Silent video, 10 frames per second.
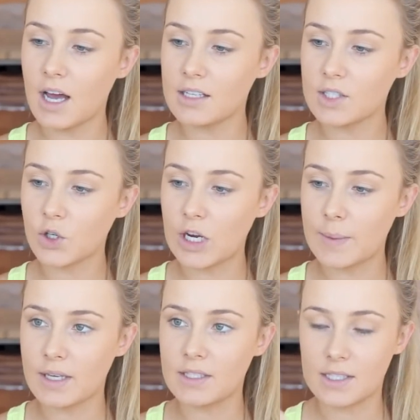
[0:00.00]
NARS
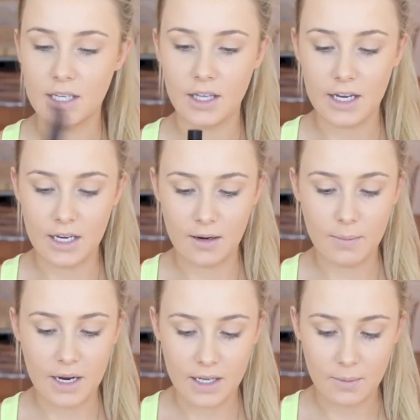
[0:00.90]
Creamy Concealer in
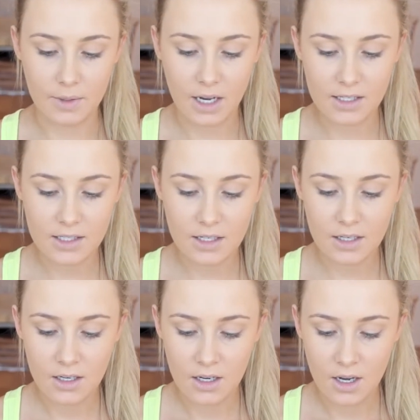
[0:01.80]
Medium
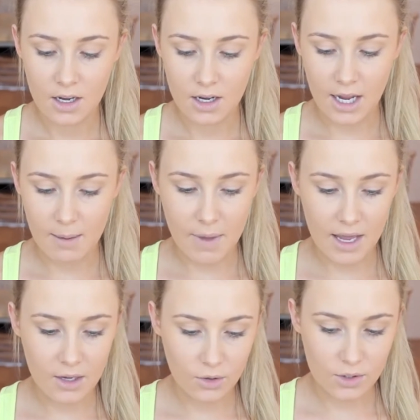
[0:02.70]
Custard. I
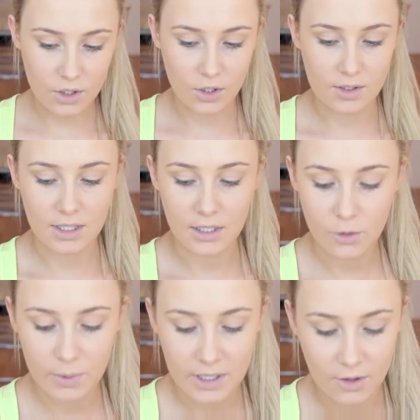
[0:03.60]
may also use a
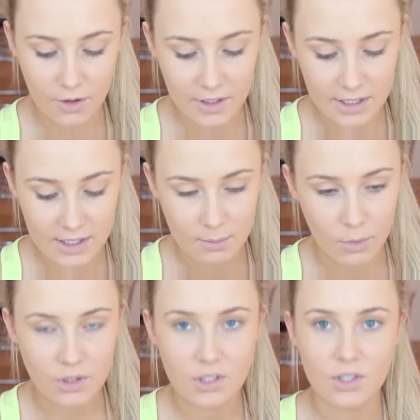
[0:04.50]
little bit on this
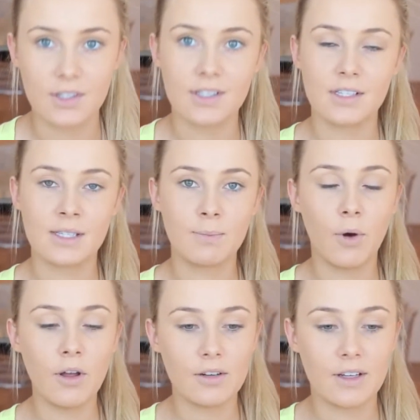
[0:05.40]
monstrous
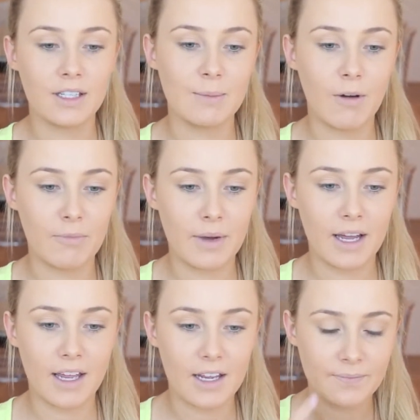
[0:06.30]
spot that is above
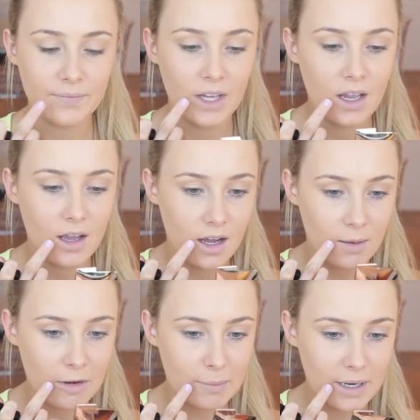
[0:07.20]
my
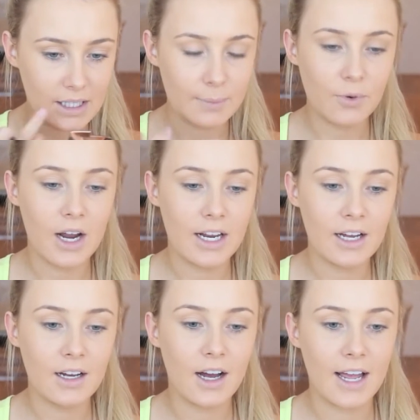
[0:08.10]
lip right here.
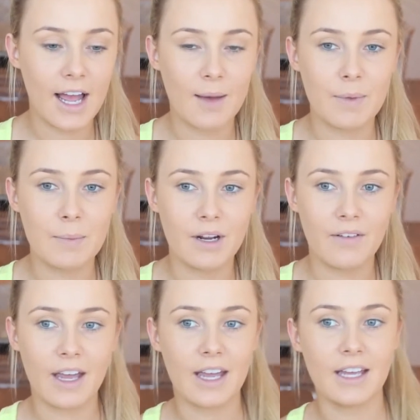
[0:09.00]
I am a bit of
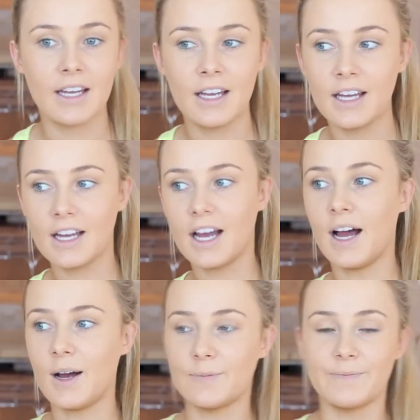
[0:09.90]
a,
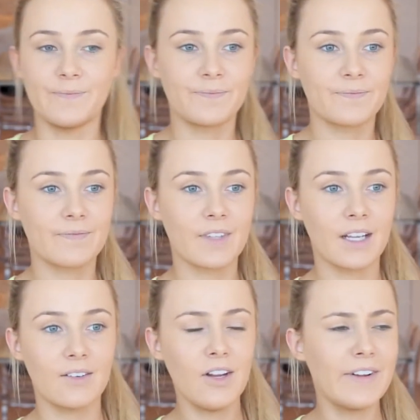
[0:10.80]

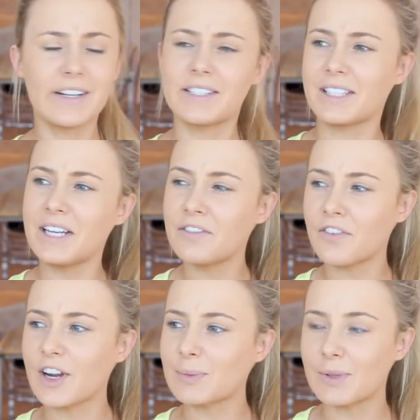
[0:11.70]
not even clean
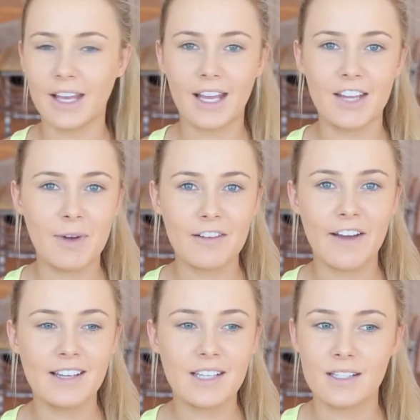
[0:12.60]
freak, but like if my
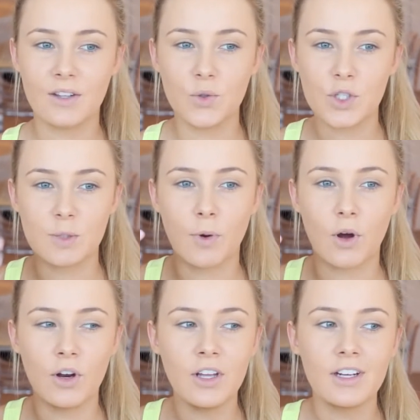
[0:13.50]
face has a little spot
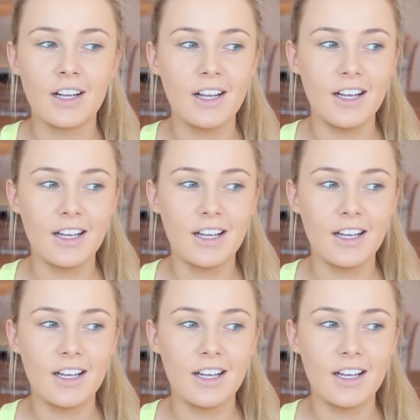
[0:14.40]
on it,